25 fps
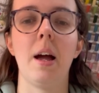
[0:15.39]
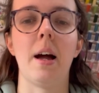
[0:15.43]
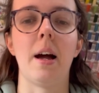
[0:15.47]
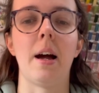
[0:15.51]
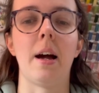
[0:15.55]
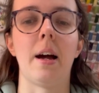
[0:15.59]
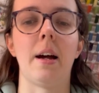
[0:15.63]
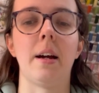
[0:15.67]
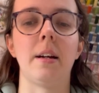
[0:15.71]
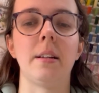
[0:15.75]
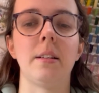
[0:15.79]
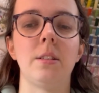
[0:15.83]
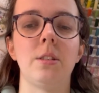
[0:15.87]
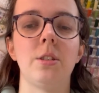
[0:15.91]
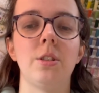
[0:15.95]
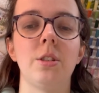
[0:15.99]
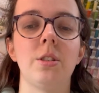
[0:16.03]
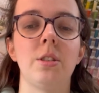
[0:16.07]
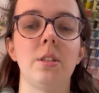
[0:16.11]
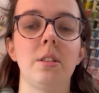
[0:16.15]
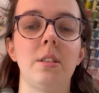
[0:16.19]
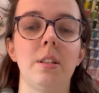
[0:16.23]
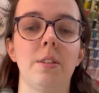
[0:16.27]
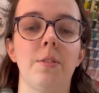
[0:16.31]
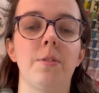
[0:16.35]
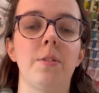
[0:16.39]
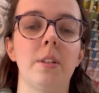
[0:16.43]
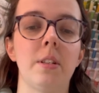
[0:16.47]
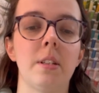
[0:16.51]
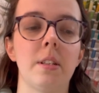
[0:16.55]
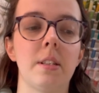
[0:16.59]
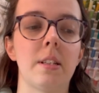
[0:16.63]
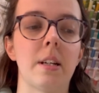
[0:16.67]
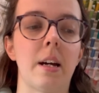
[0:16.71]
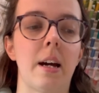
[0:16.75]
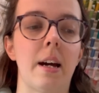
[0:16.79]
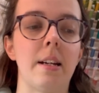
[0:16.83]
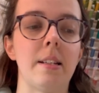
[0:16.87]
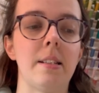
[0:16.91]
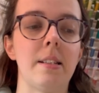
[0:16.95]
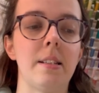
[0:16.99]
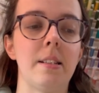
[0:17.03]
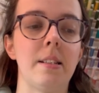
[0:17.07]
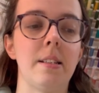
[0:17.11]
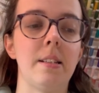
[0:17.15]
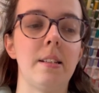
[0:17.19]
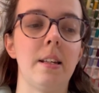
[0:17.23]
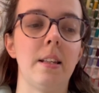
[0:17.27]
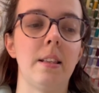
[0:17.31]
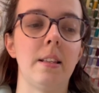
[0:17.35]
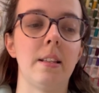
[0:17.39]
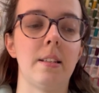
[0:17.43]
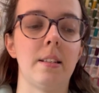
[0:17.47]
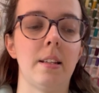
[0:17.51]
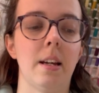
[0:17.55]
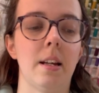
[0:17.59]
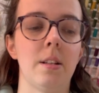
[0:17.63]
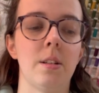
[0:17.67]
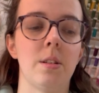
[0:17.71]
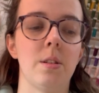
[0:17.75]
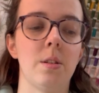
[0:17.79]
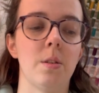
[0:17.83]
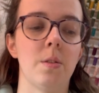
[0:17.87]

and just the different sizes in the sense